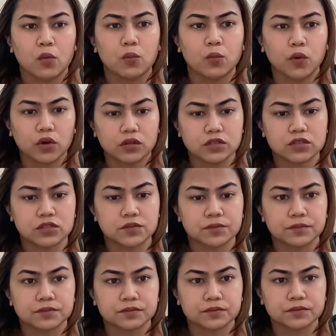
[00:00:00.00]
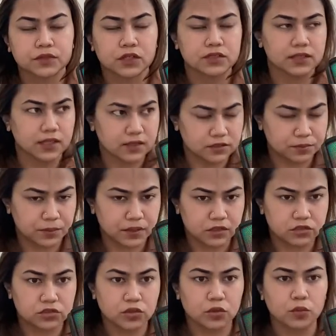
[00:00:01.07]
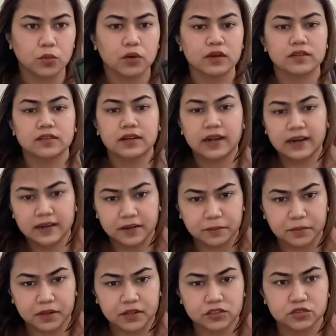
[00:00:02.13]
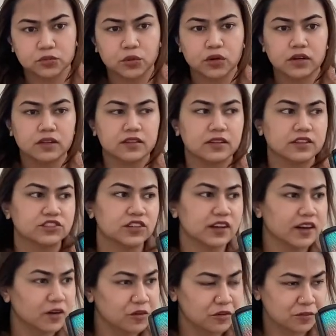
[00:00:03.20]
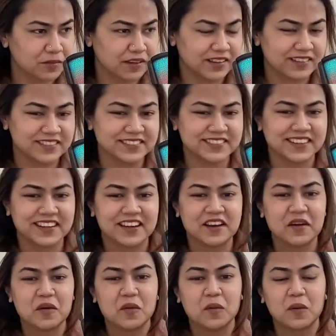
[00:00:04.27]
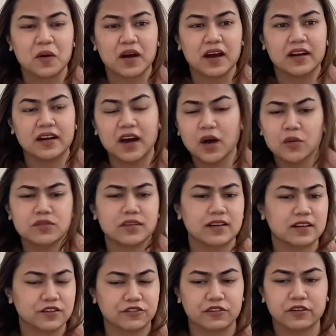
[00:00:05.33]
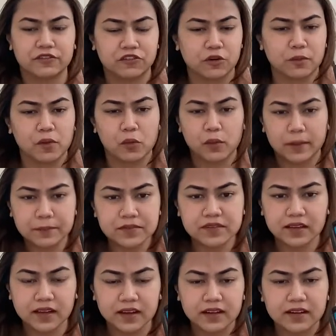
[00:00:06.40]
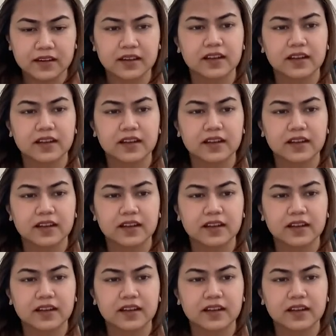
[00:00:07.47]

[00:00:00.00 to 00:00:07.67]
what's a sales page, what is a landing page, what is a checkout page, and how is that different from a website.